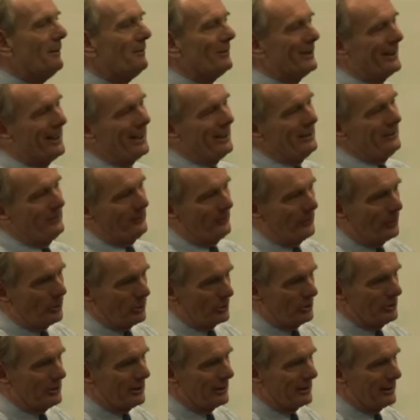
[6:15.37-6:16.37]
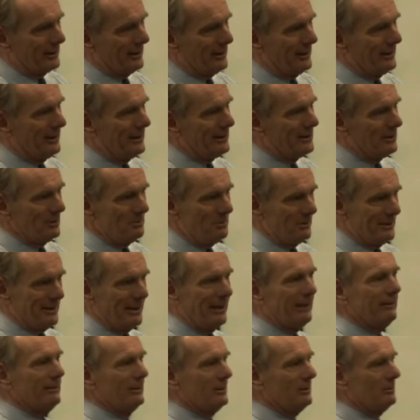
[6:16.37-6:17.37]
But unfortunately, he got a bit
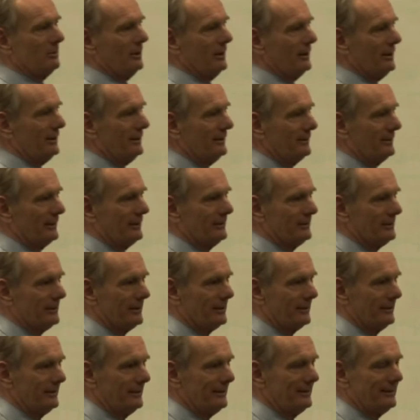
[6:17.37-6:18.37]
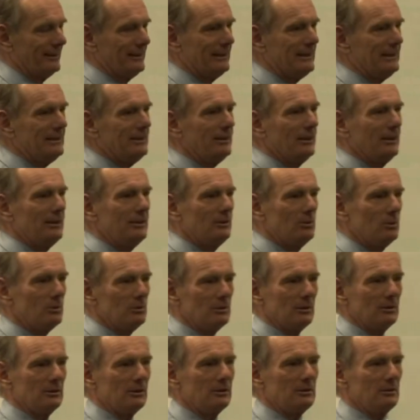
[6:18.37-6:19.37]
carried away, Simonides, and he
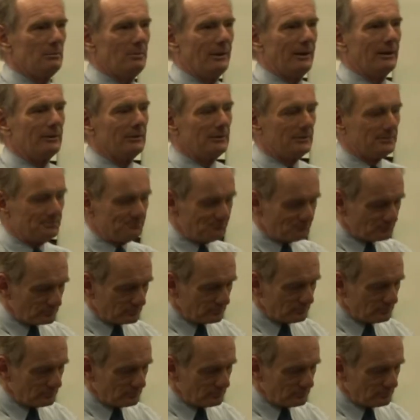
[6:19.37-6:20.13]
talked a lot about